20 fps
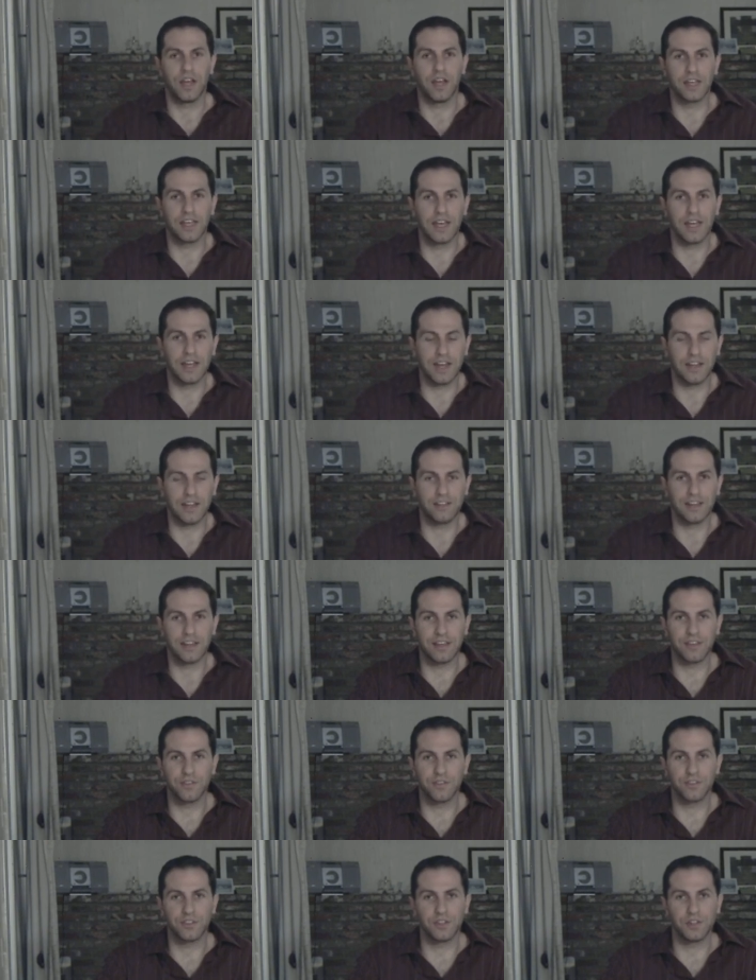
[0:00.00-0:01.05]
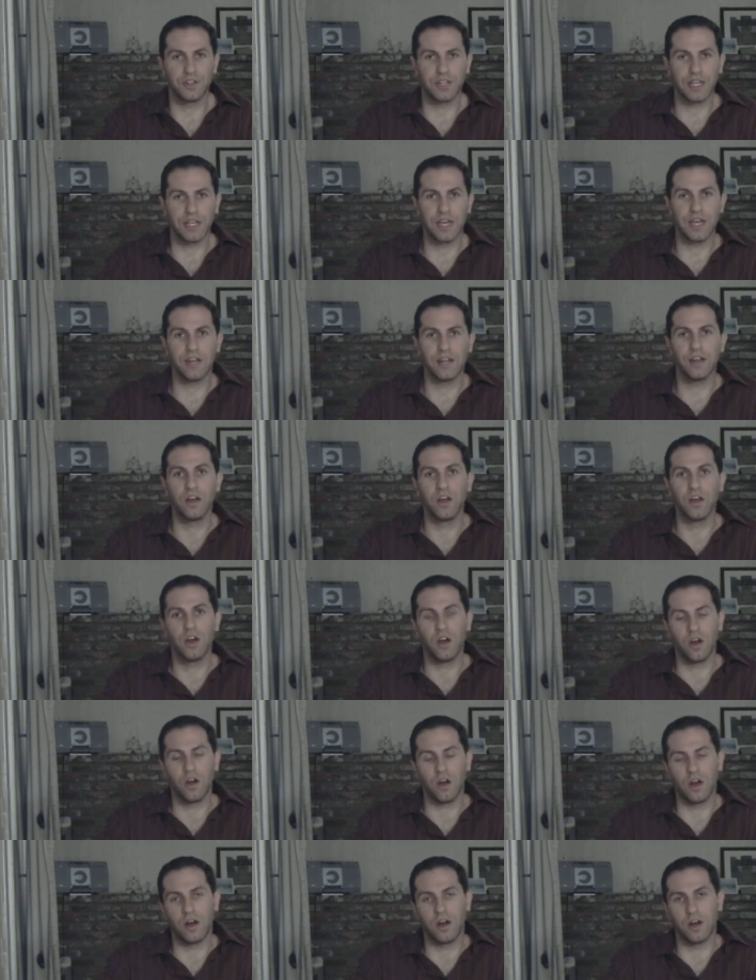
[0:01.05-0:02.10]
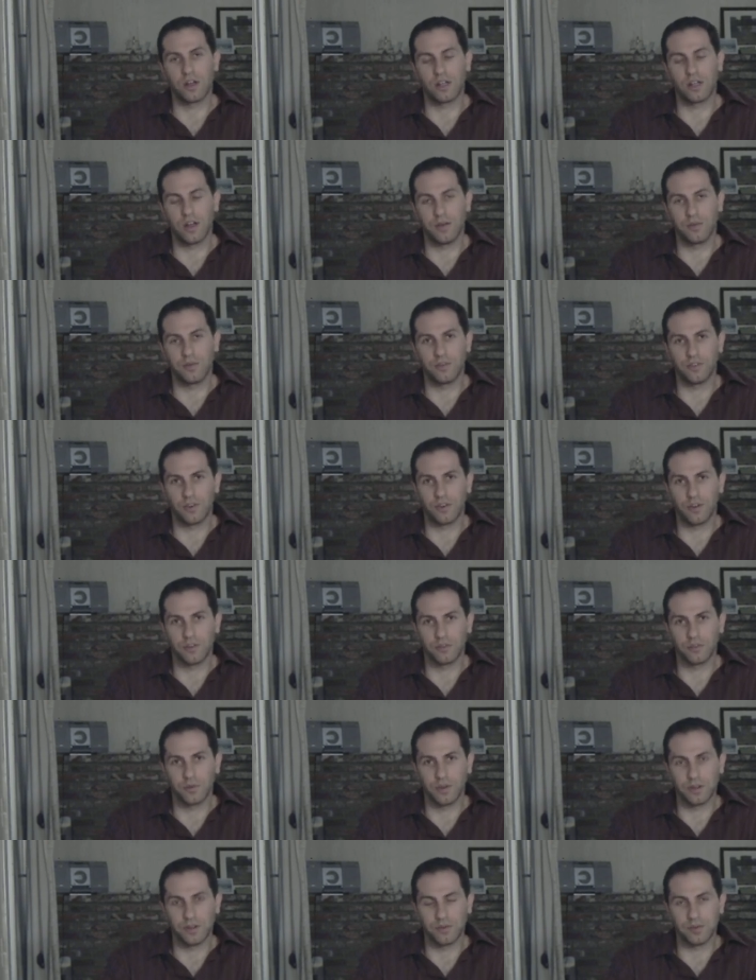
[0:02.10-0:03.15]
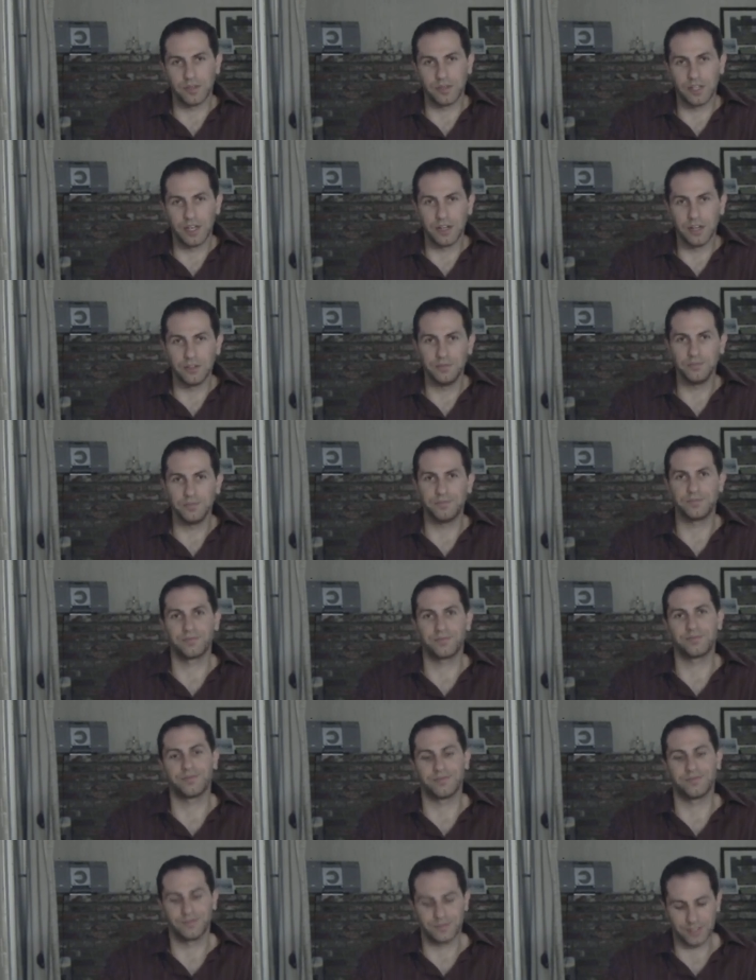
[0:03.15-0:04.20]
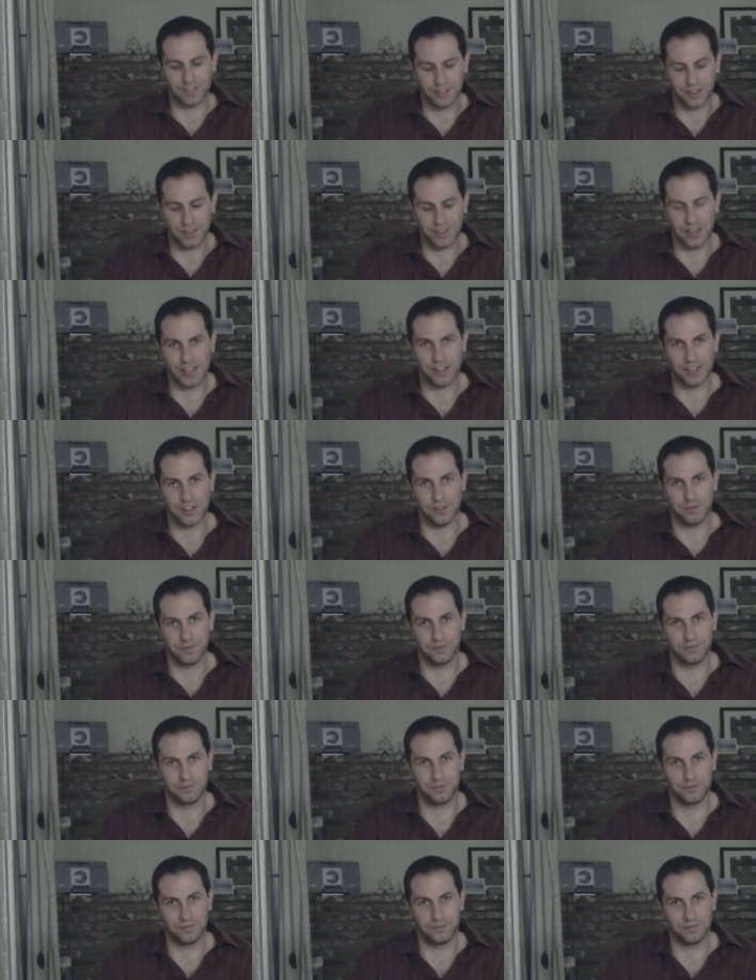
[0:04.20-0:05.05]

again, I thank you for tuning in. Comments are always welcome below. Thank you.